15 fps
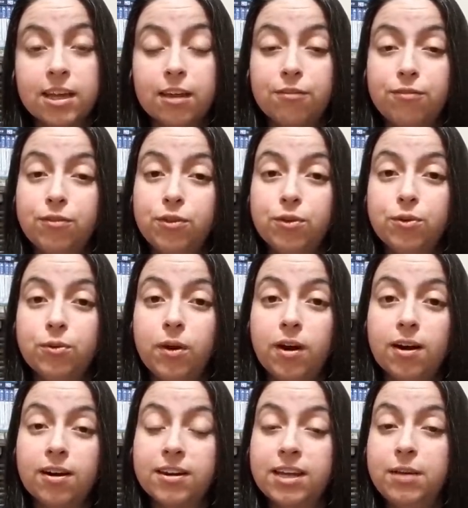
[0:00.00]
If you
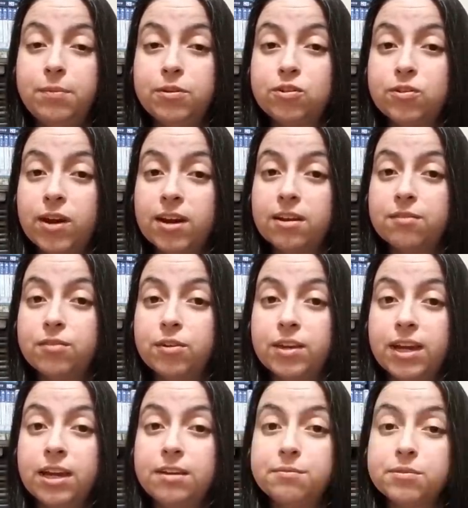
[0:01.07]
are keeping track of your
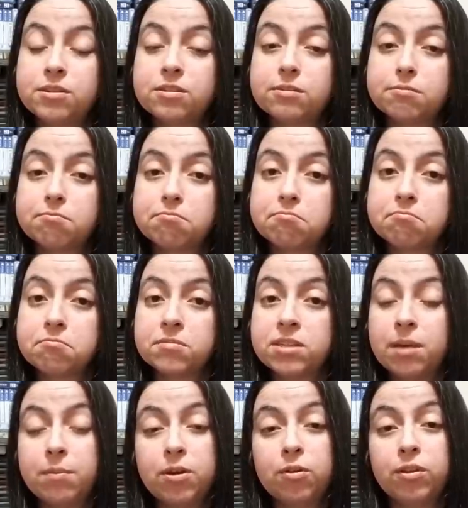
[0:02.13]
games,
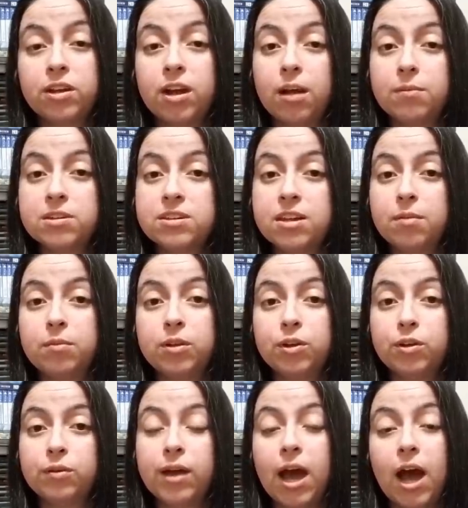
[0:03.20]
let me know in the comments down
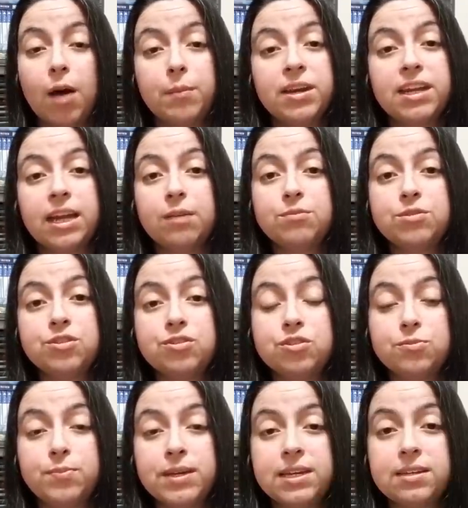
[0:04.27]
below, how many games
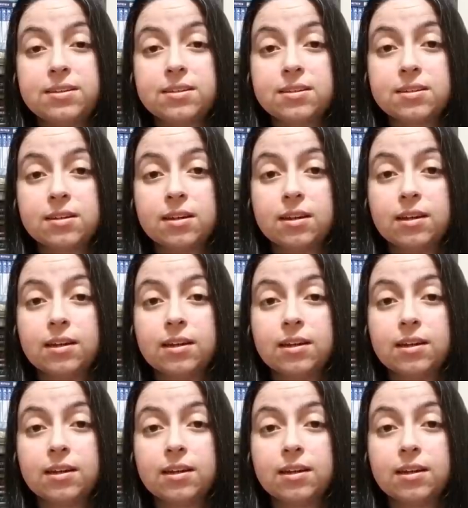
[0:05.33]
did you beat?